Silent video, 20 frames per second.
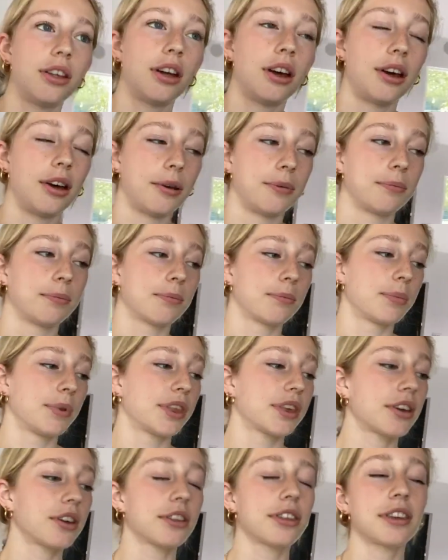But
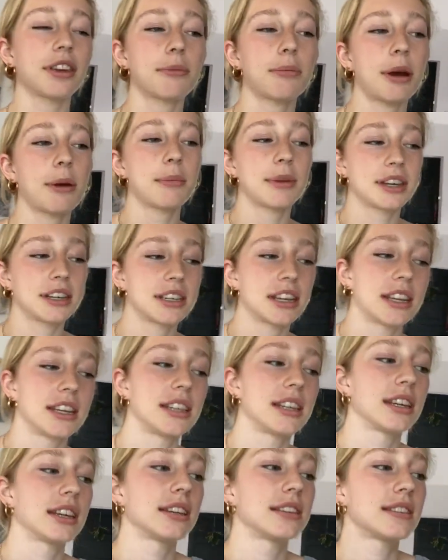the good thing about
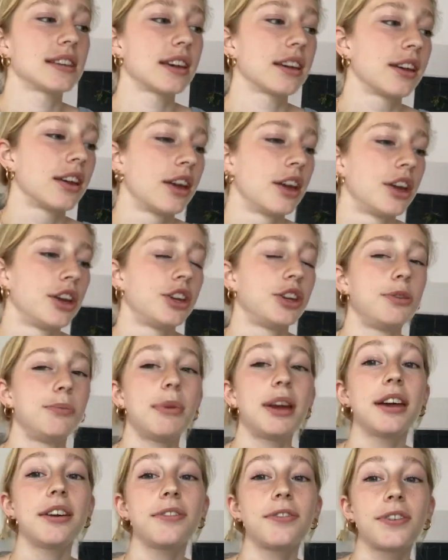meditating is that you
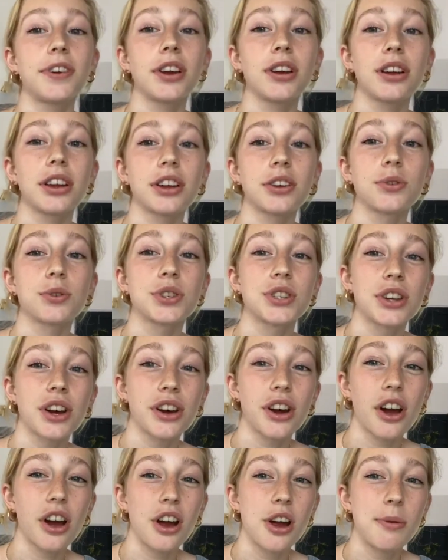may feel like you're
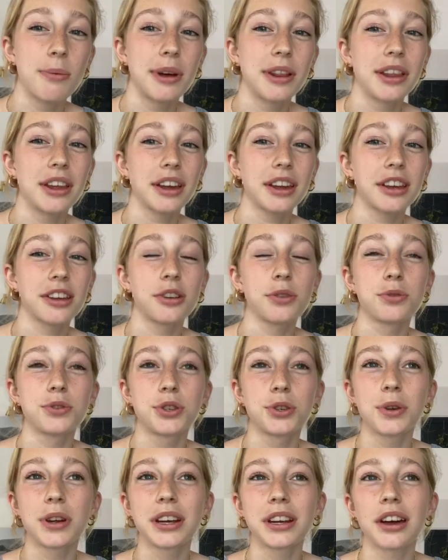stuck at home and like you're
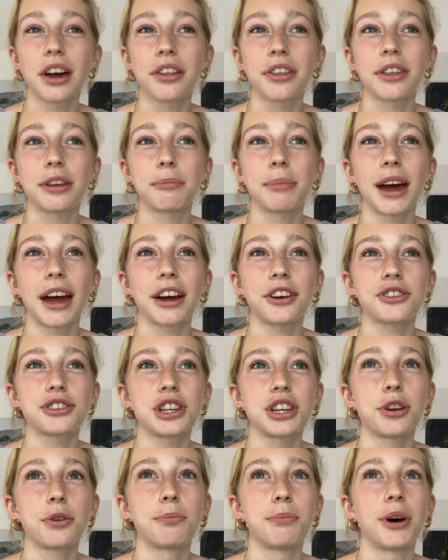doing nothing, but
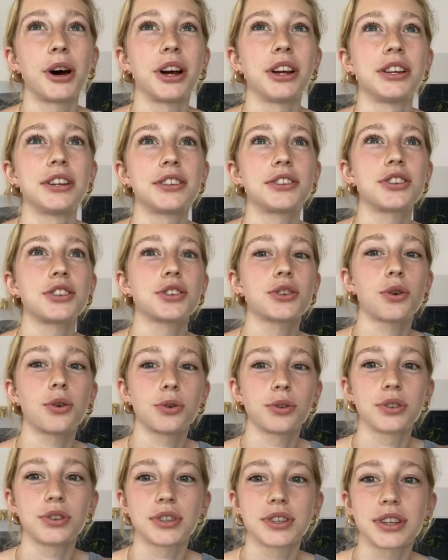actually your mind is just
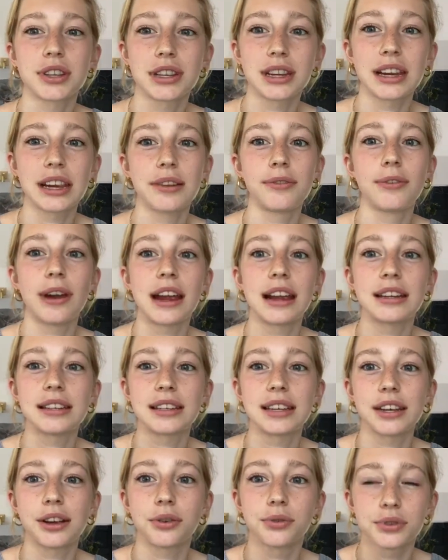constantly
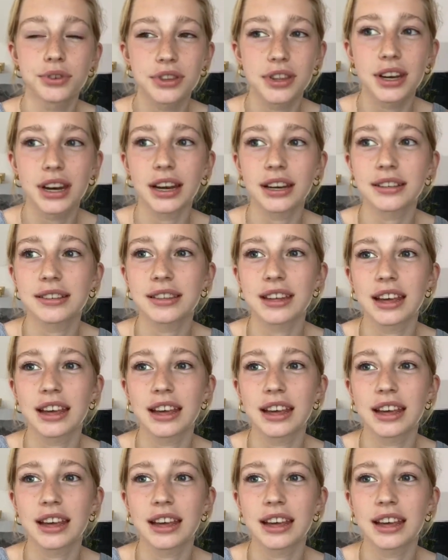racing onto the next